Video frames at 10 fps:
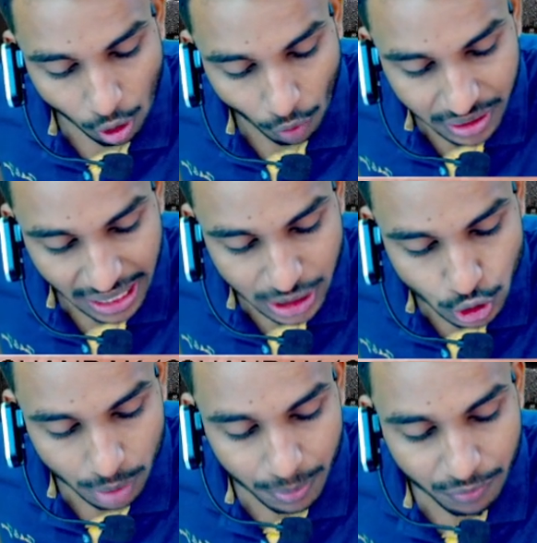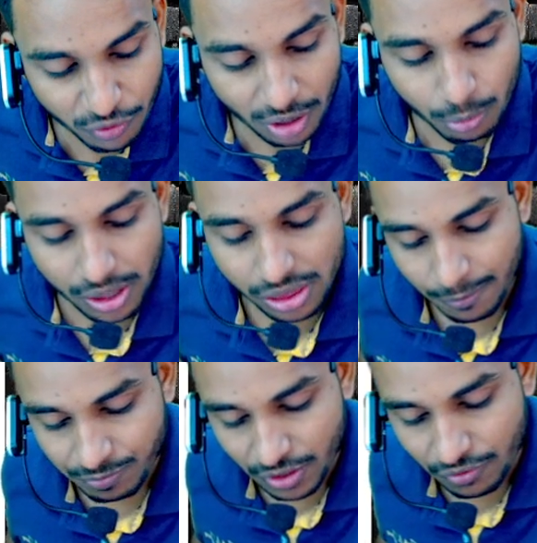of the actual performance
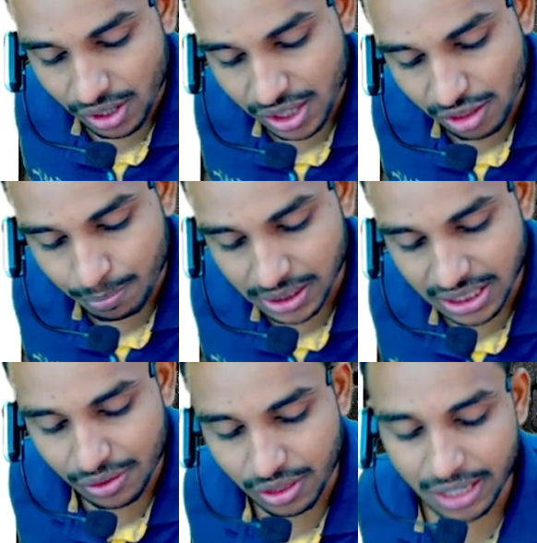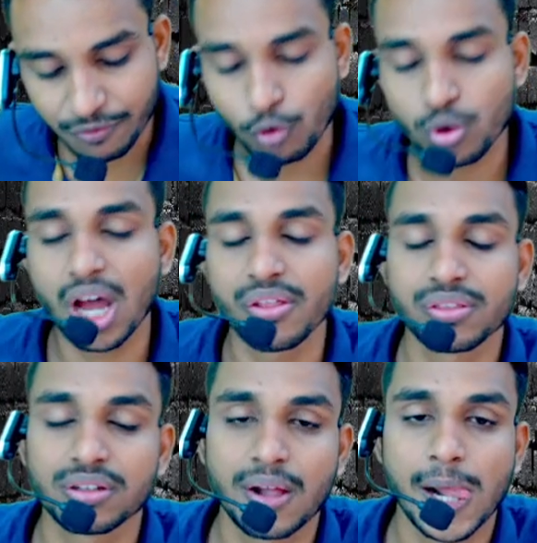versus budgets and forecast,